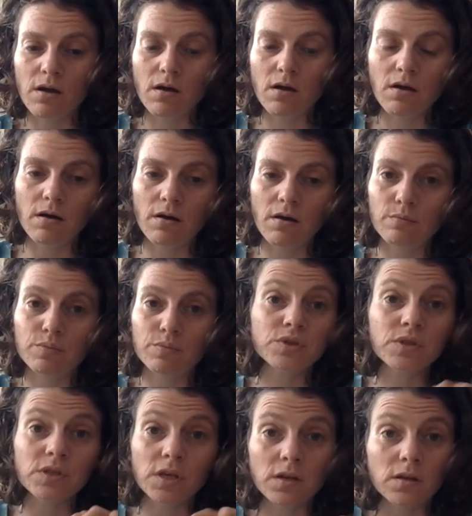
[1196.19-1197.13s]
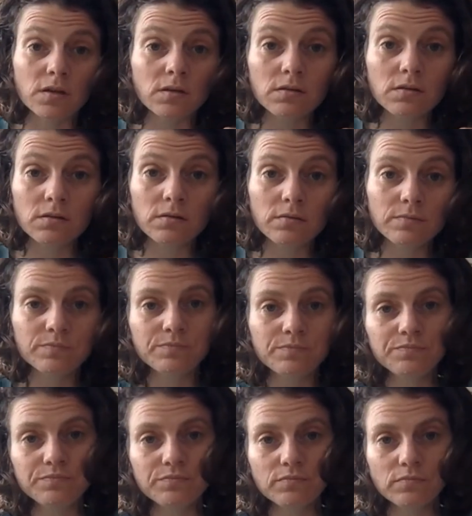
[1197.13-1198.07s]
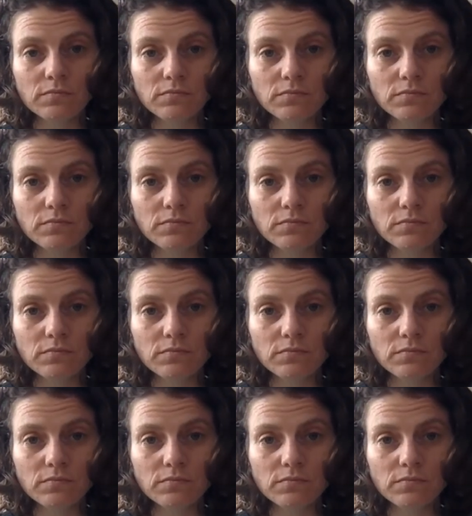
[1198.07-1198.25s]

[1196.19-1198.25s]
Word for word: uh, Brazil. Oh, that's